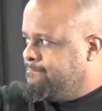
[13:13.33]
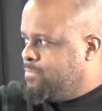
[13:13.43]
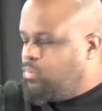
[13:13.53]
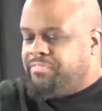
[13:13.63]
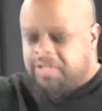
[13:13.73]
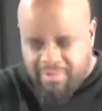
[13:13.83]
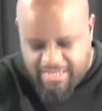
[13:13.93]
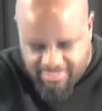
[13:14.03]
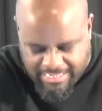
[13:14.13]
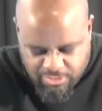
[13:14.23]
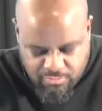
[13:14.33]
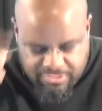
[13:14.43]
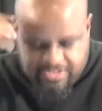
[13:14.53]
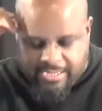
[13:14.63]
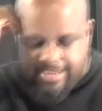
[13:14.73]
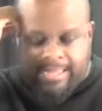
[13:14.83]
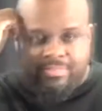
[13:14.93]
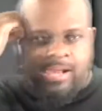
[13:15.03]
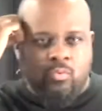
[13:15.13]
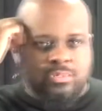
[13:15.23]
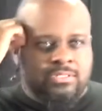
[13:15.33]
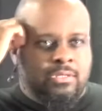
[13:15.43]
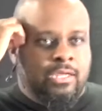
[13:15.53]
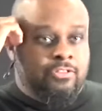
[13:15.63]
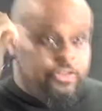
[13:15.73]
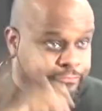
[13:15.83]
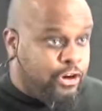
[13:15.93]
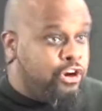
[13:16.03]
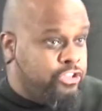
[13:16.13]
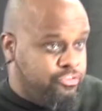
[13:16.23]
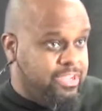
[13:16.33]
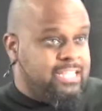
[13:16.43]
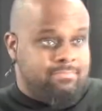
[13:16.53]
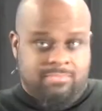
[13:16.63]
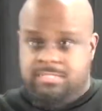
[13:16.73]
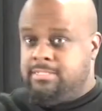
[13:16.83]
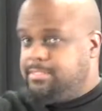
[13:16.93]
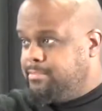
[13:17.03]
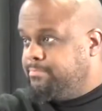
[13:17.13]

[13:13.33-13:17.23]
Hmm. We've committed sexual sin, and there was deferred dreams.